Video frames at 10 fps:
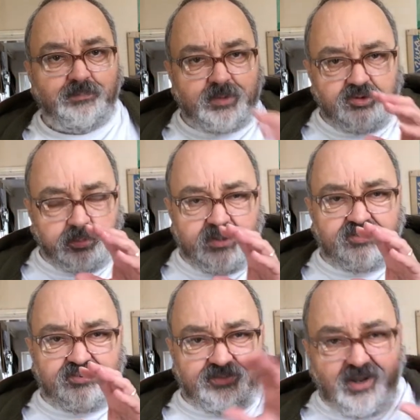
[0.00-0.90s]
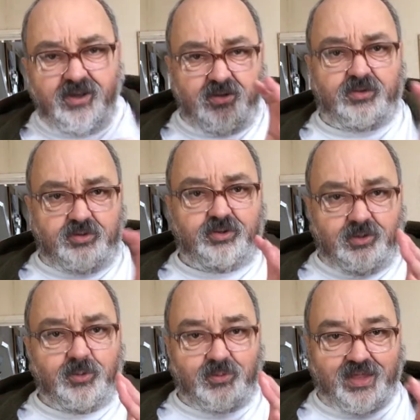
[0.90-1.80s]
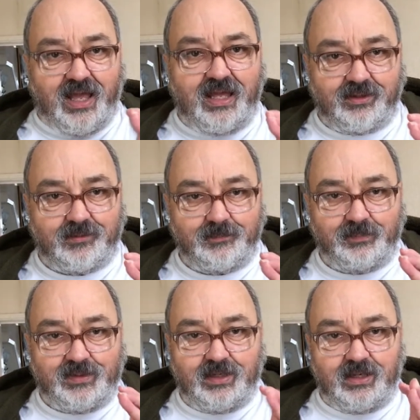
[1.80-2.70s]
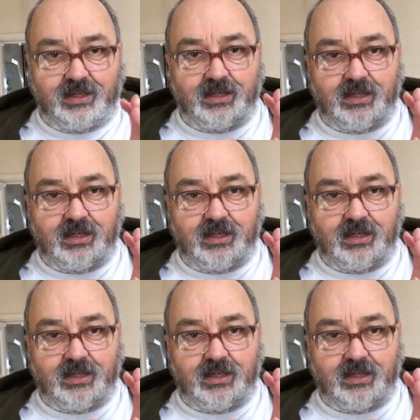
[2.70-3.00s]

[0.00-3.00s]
But as we start to do that, yeah,